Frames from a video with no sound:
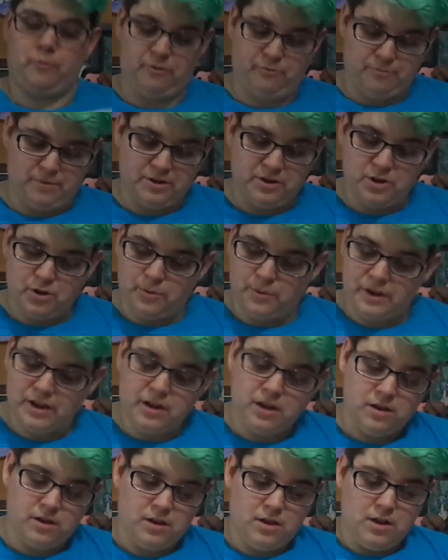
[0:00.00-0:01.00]
we've been
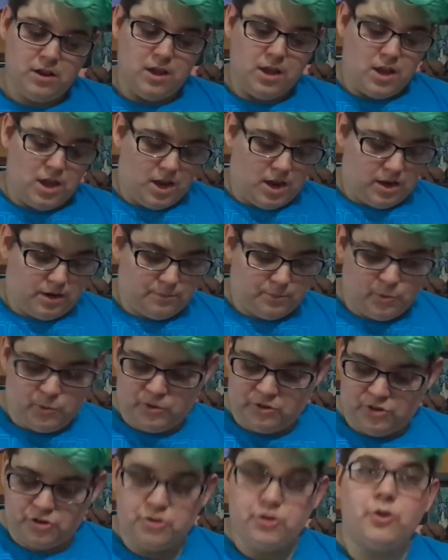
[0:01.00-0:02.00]
doing. And I'm going
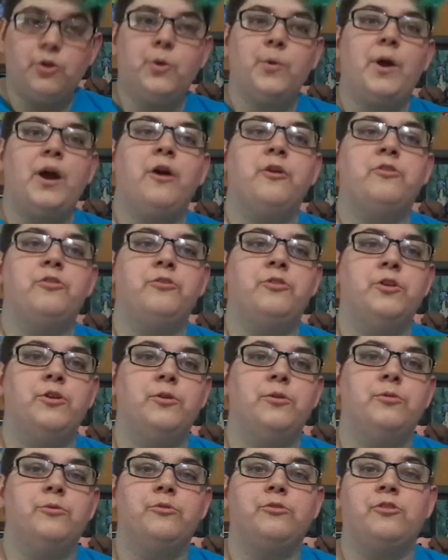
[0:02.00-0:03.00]
to show you how to
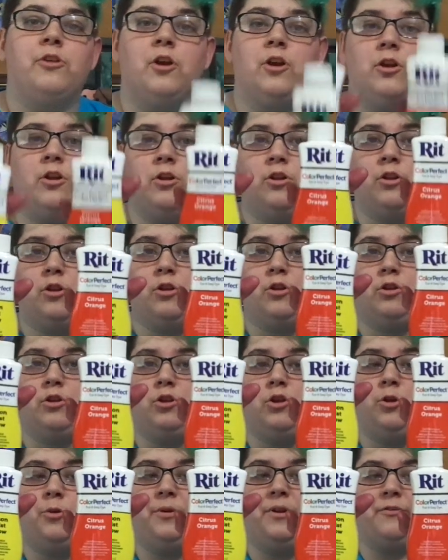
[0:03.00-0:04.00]
use
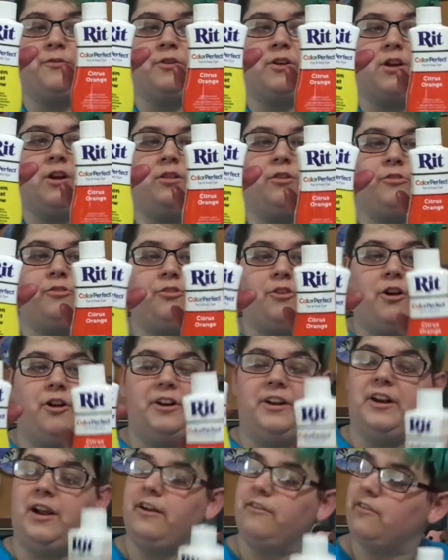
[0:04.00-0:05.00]
two different colors on
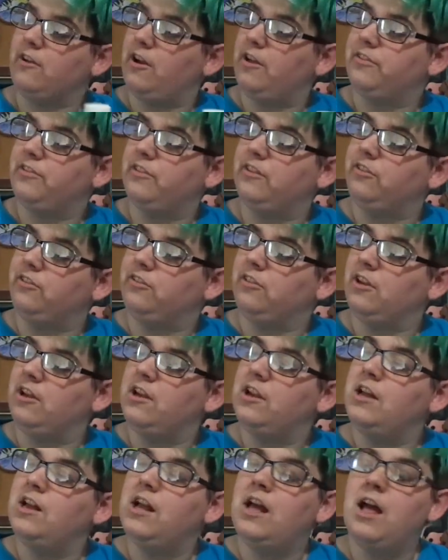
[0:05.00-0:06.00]
it. I've got this
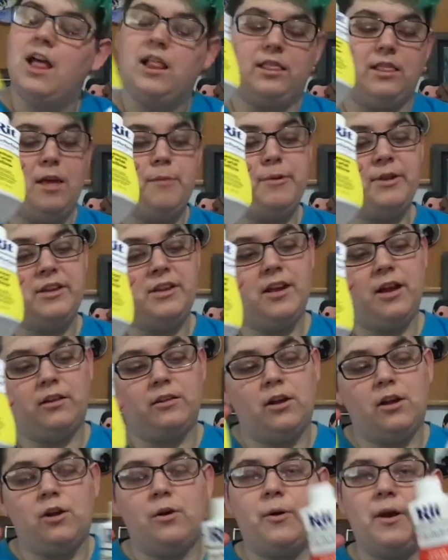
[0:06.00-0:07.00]
lemon
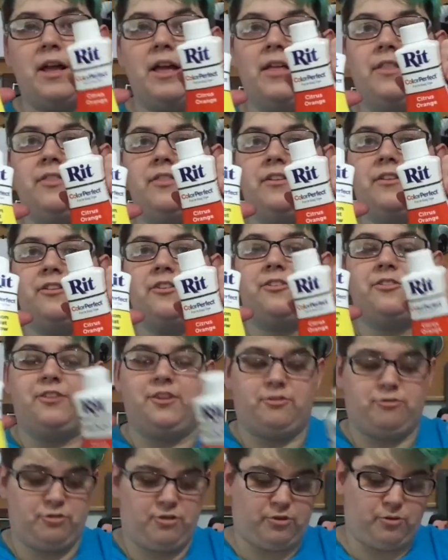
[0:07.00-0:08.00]
yellow and this
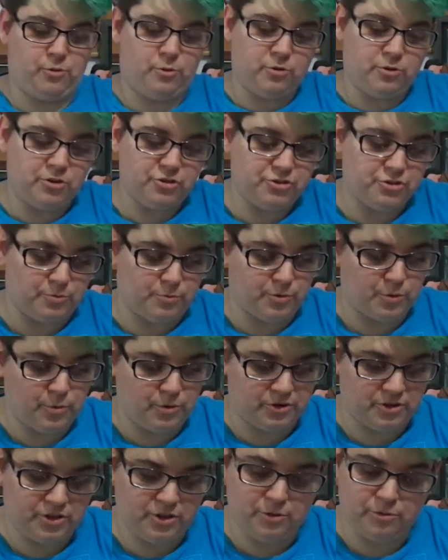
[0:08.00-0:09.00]
citrus orange, and we're
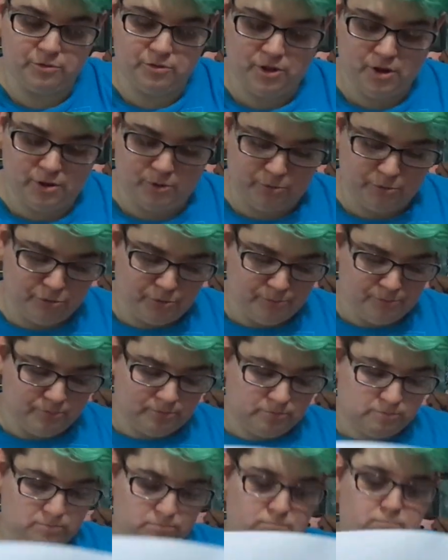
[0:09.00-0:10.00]
going to use those.
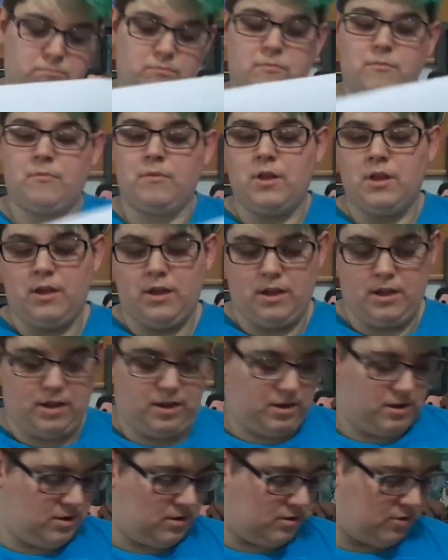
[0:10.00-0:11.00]

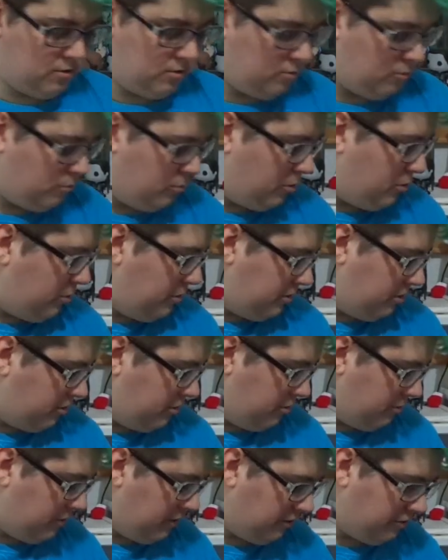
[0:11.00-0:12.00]
And we're going to
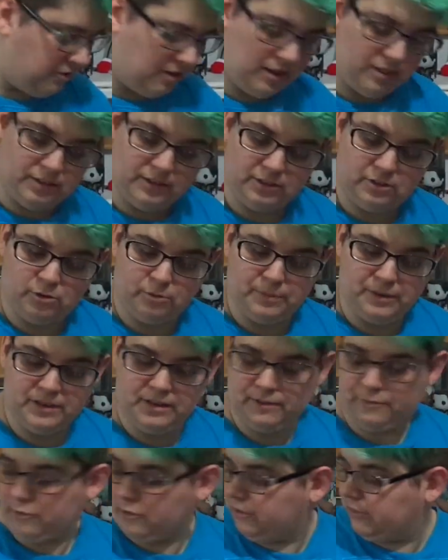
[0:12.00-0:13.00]
do this a little bit
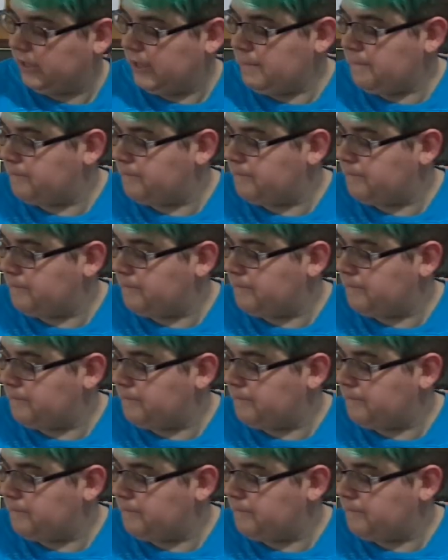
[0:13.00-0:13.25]
differently.